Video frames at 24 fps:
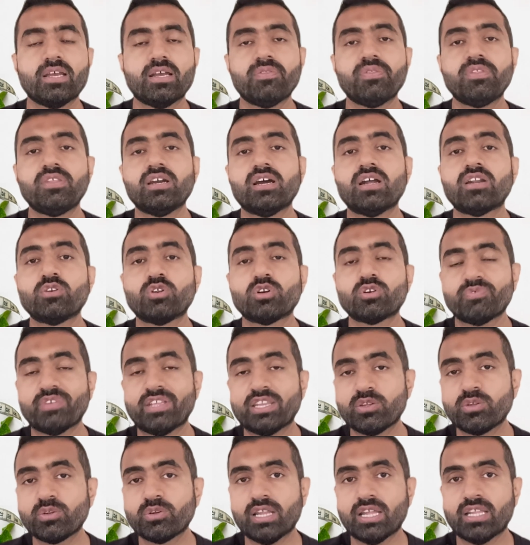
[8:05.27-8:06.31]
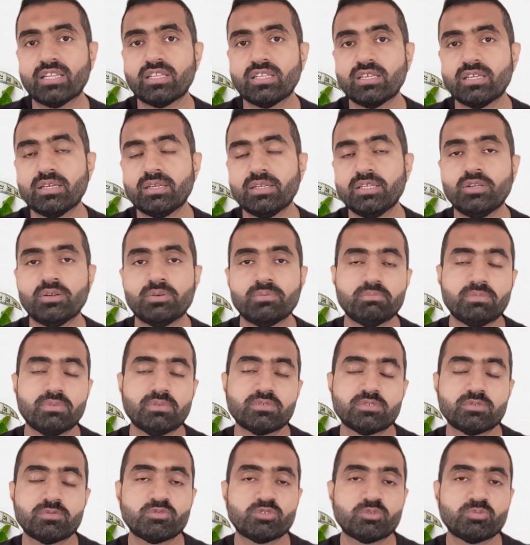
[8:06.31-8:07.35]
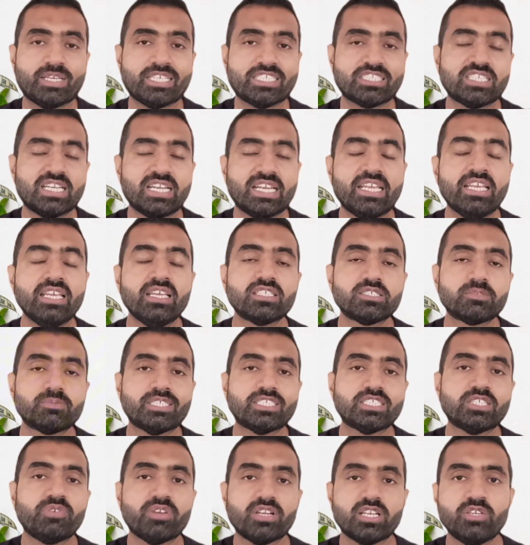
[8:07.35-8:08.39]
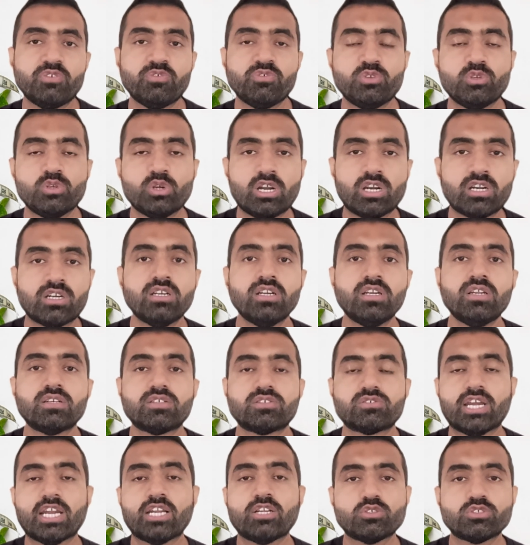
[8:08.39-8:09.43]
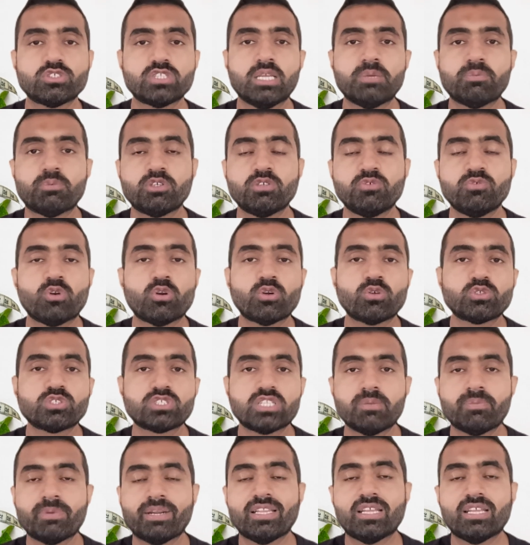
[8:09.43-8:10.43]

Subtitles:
they are not very good at, specifically if you are trying to sleep or you want to sleep at